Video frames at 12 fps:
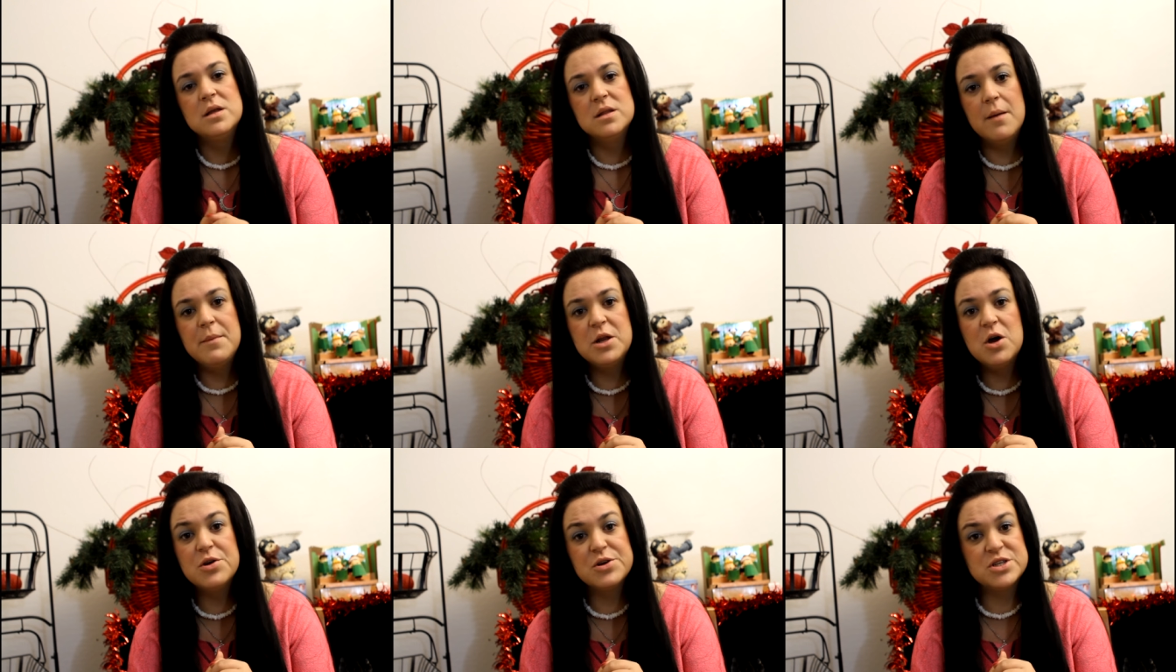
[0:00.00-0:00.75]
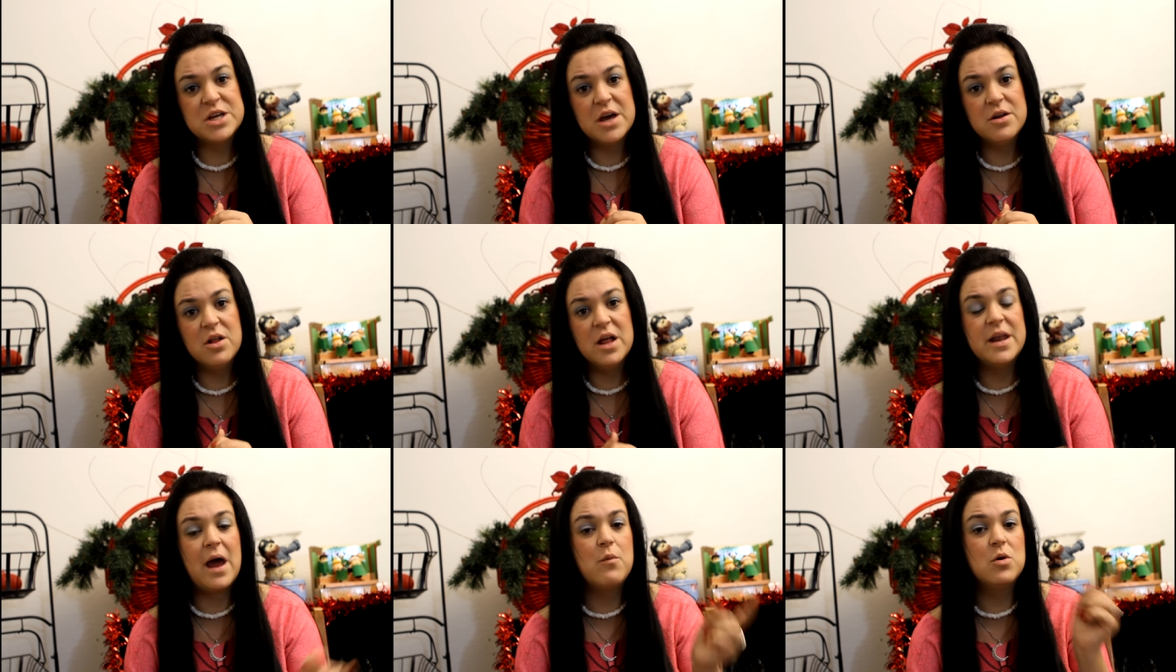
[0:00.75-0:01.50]
Let me know your channel
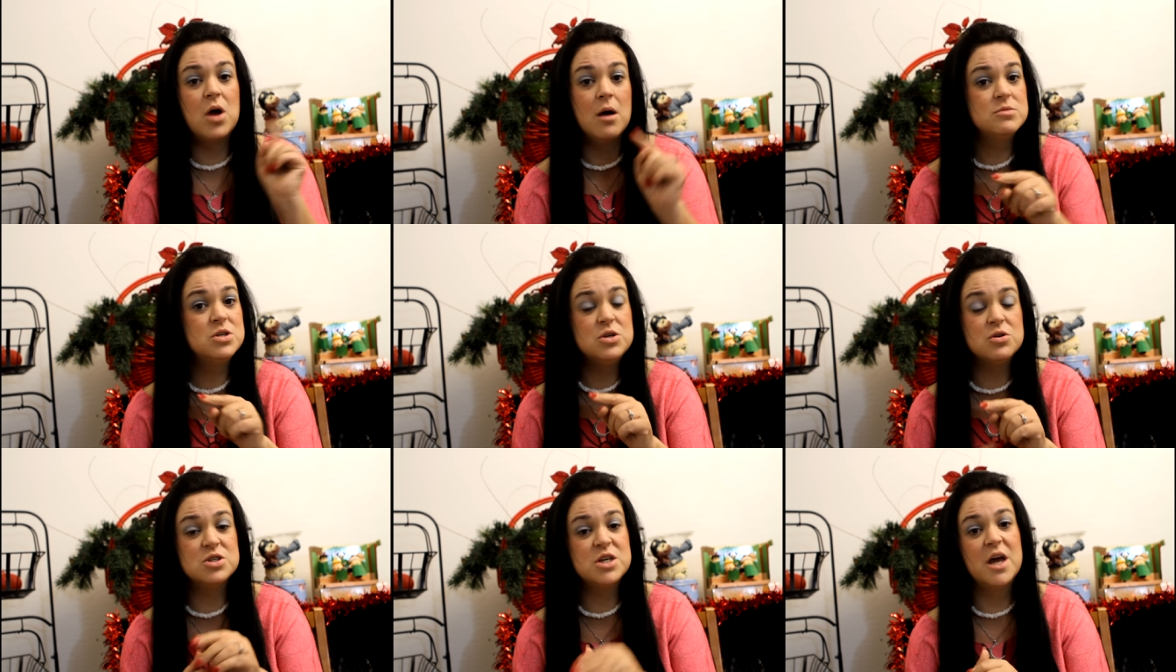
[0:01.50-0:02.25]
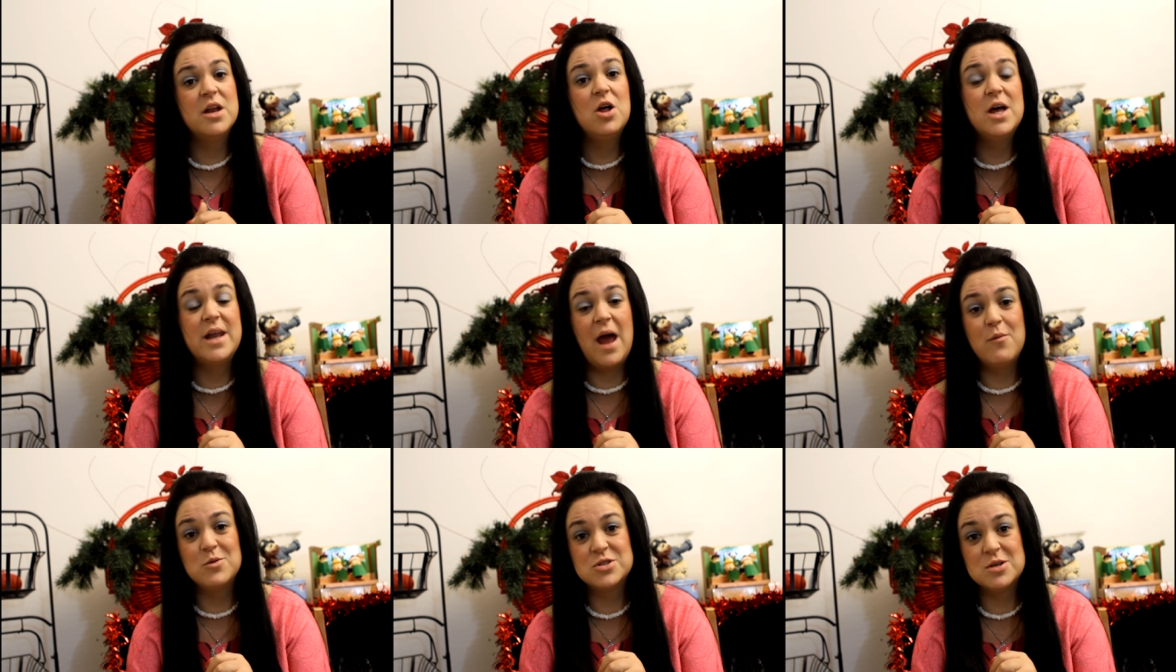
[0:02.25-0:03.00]
and I will come to your channel and
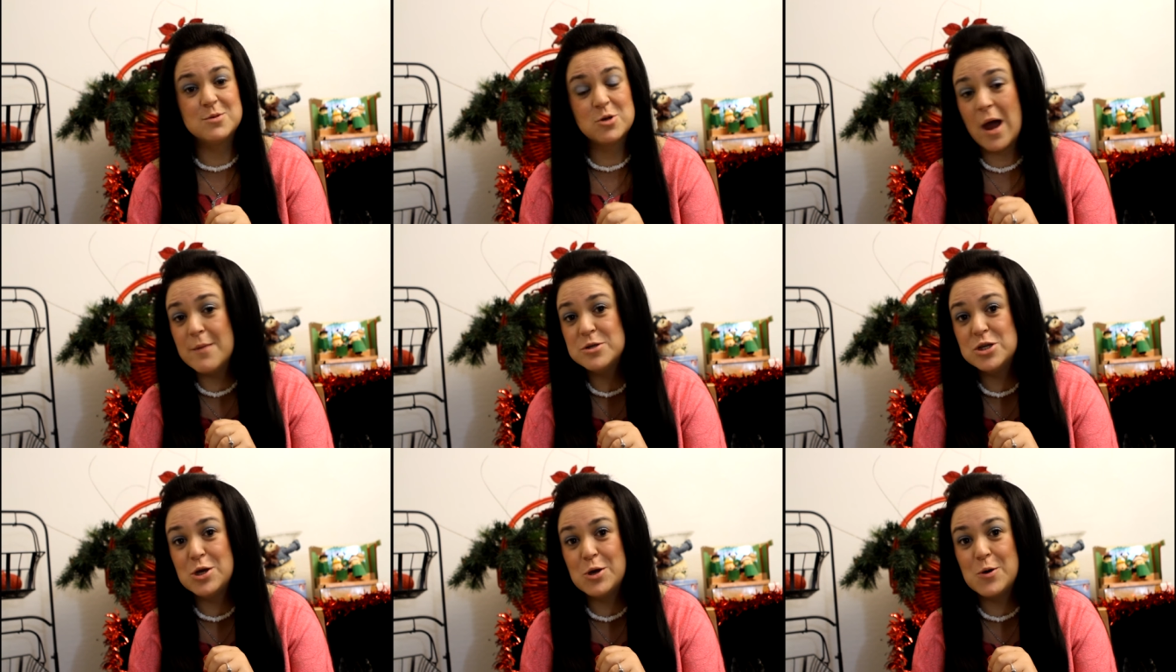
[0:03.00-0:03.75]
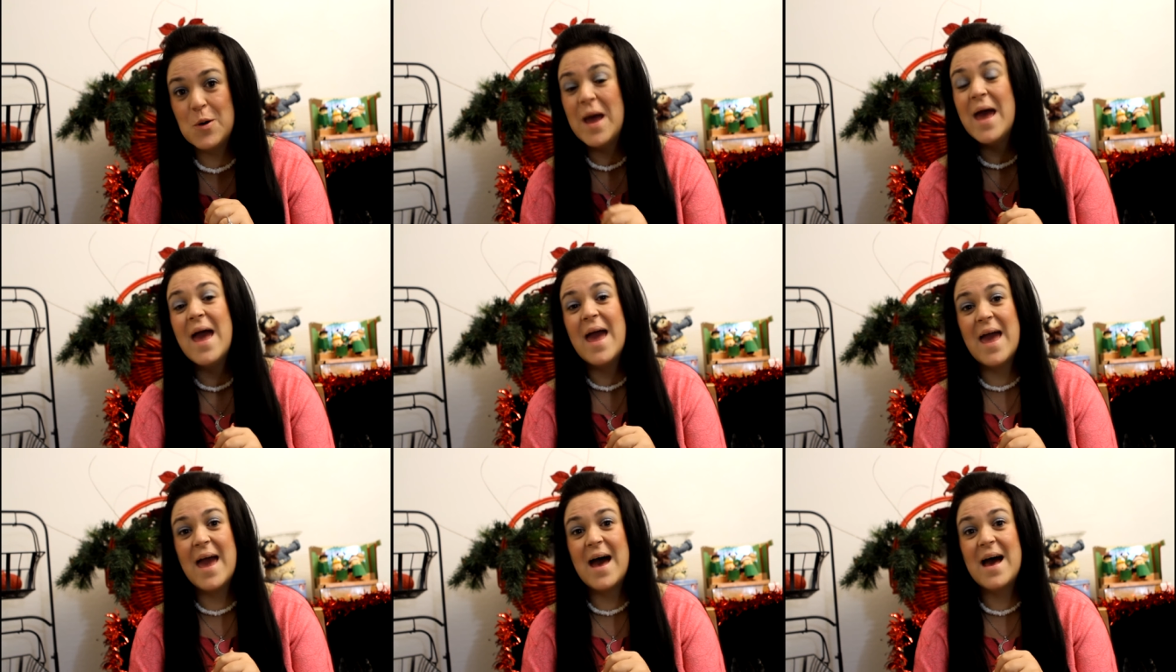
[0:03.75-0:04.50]
I will subscribe to you
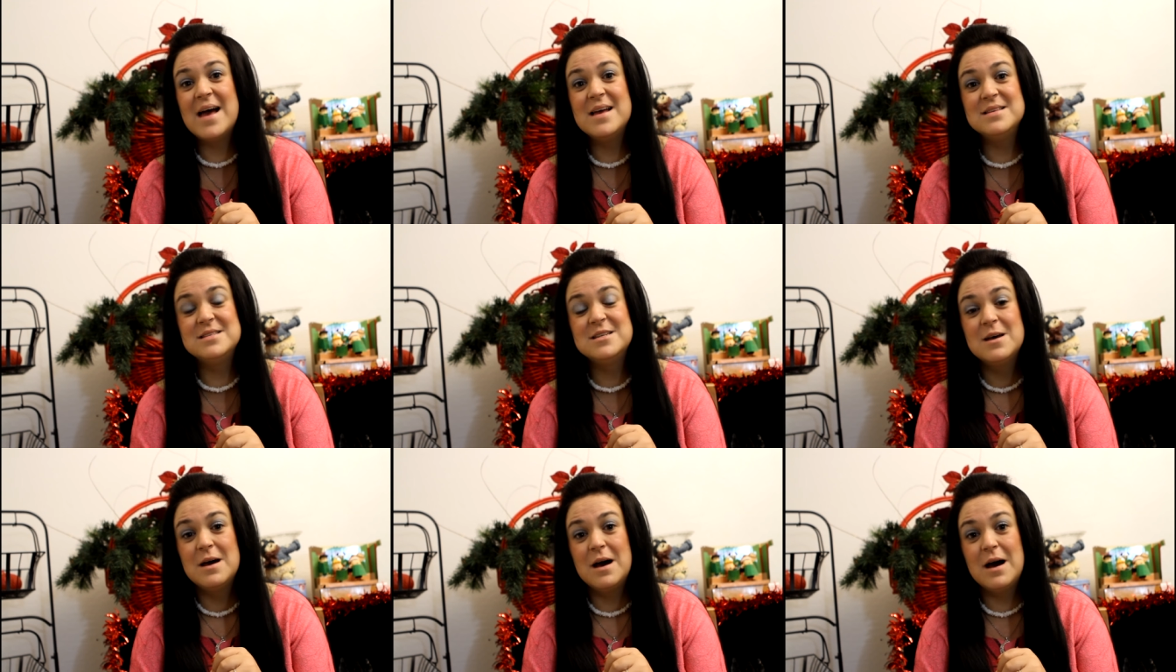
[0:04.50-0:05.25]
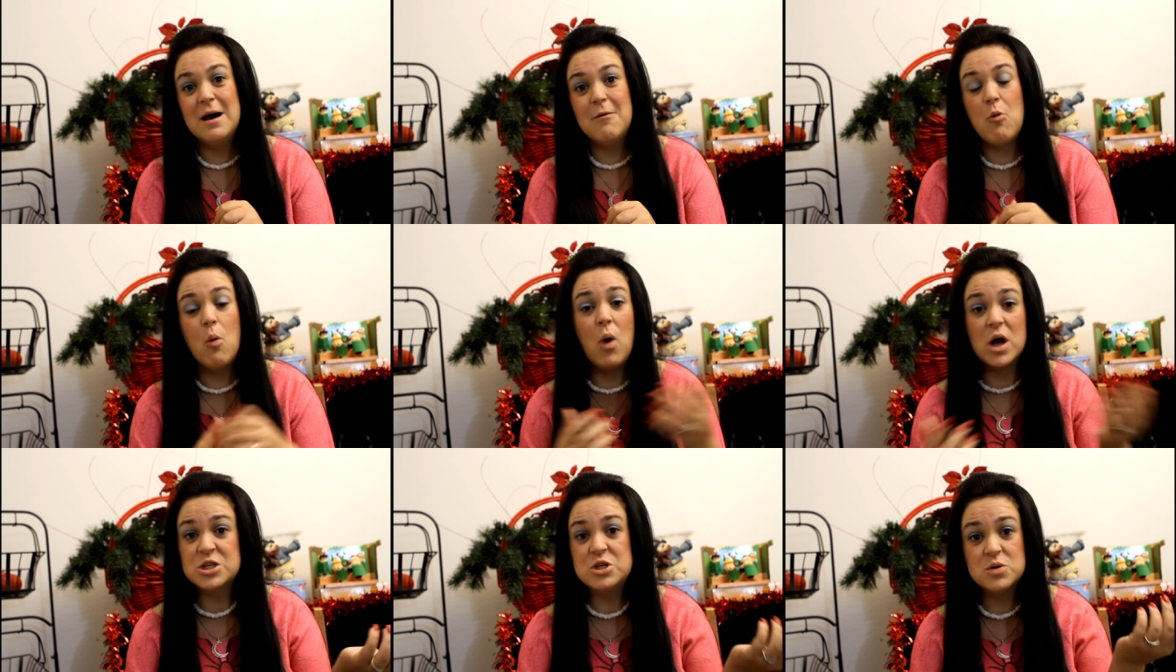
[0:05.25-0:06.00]
and um,
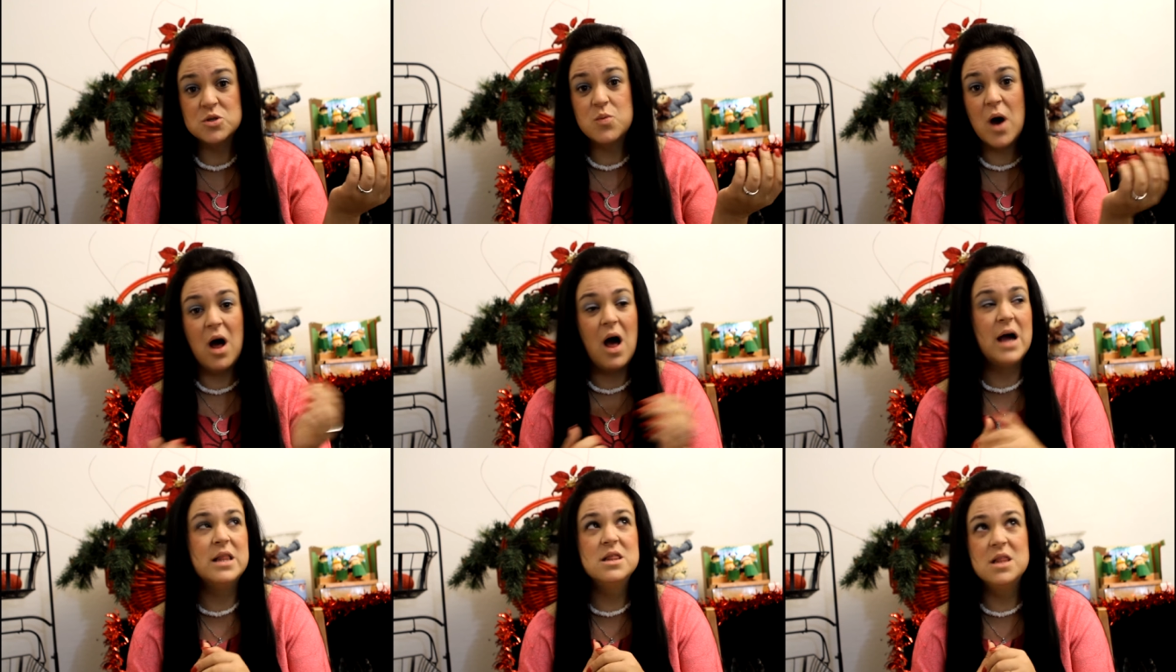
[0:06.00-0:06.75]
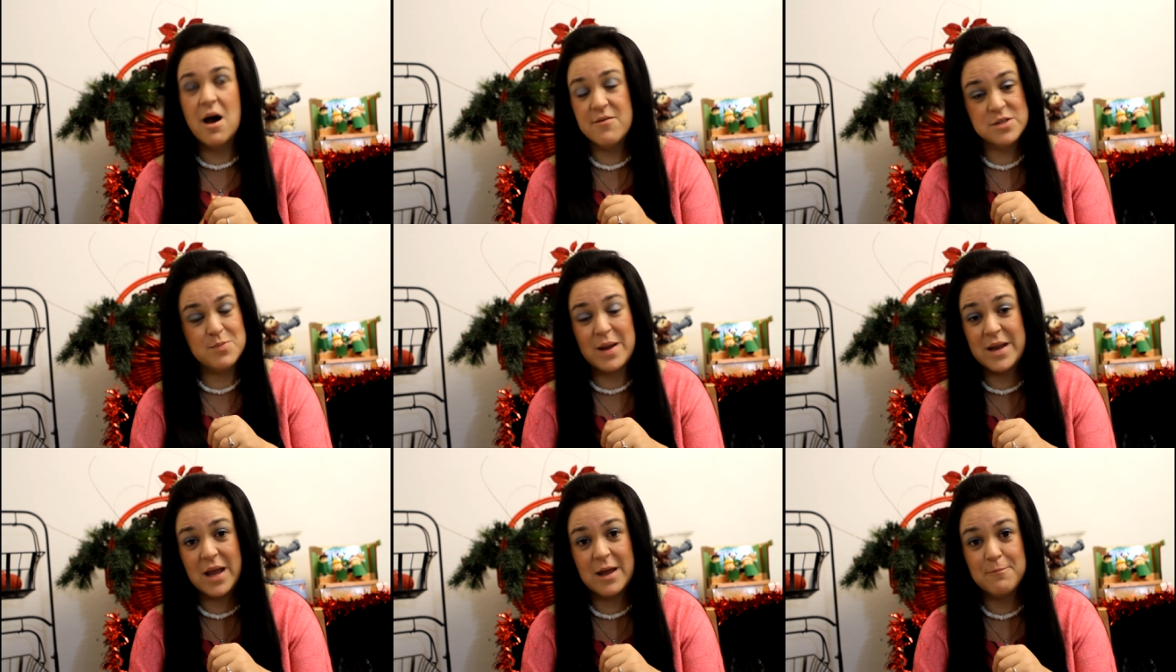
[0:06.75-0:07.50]
watch you as well. I love
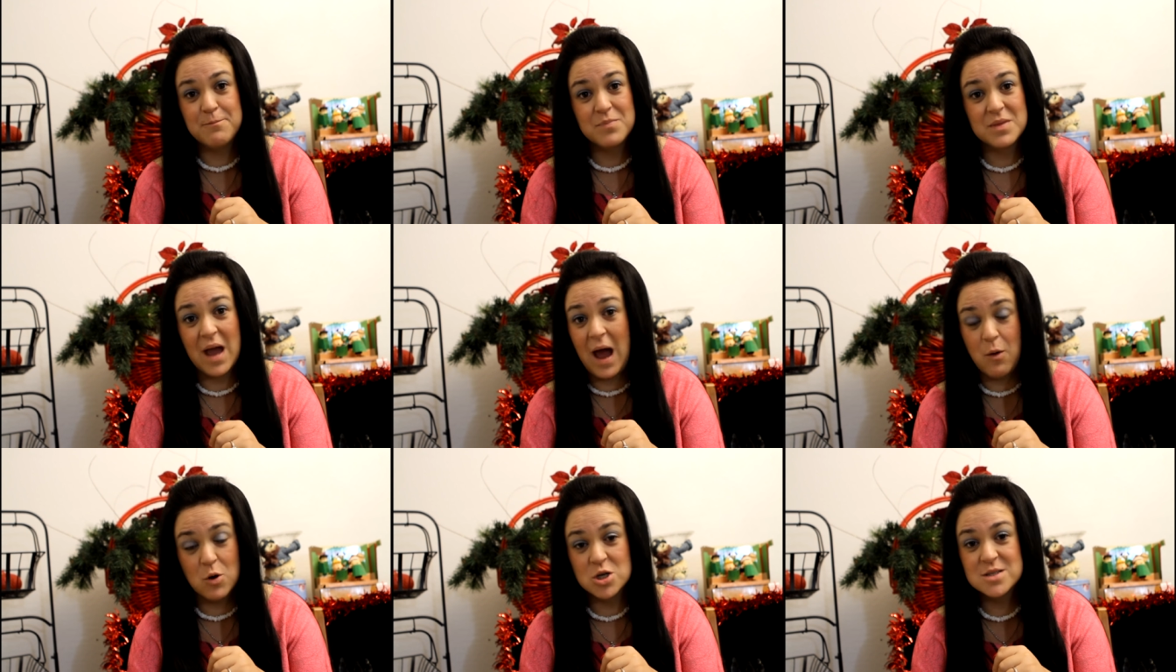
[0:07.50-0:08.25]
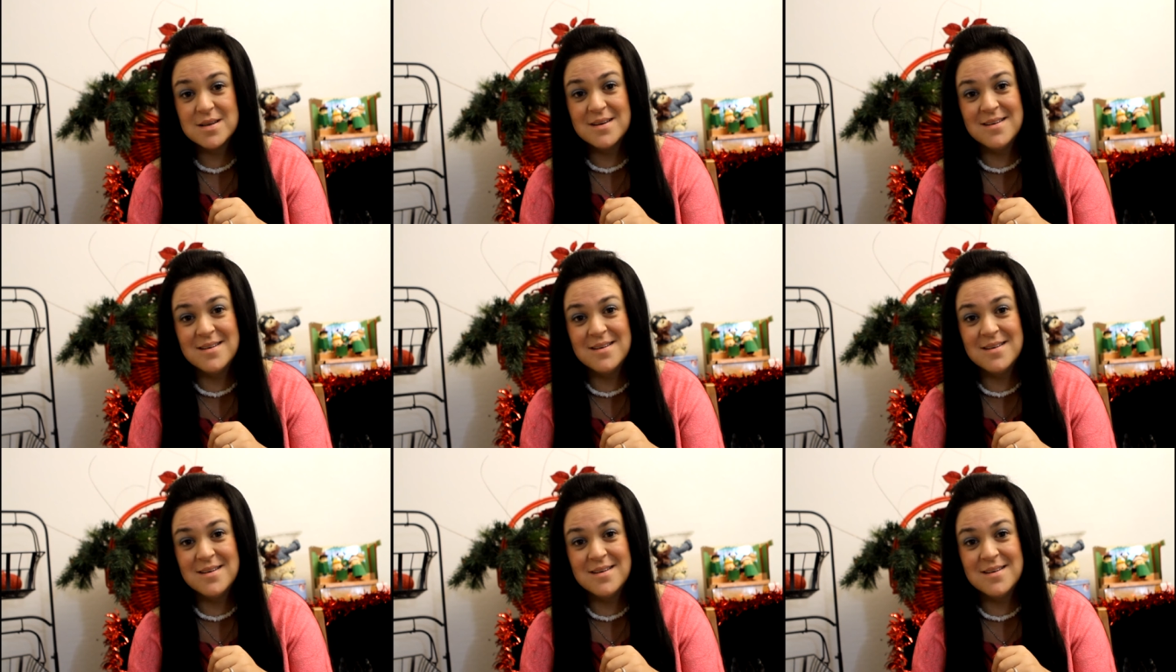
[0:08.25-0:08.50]
spending hours,